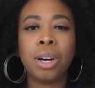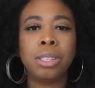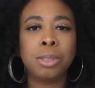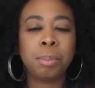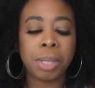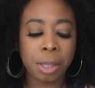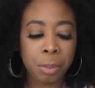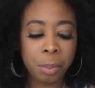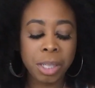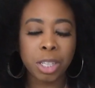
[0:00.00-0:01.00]
other
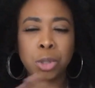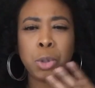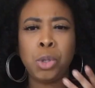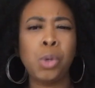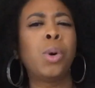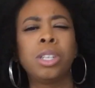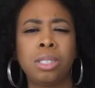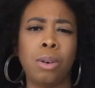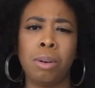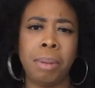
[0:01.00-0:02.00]
people because you are
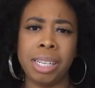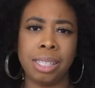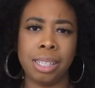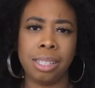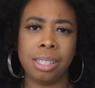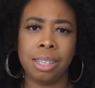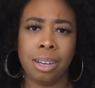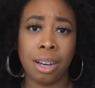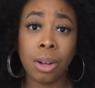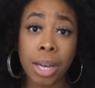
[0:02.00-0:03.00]
so abundant.
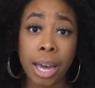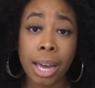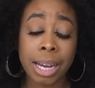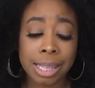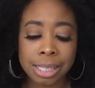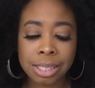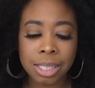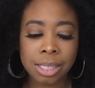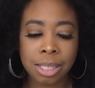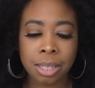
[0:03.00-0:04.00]
Okay? And this
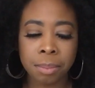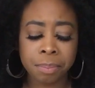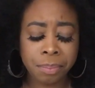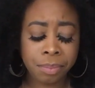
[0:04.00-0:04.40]
isn't,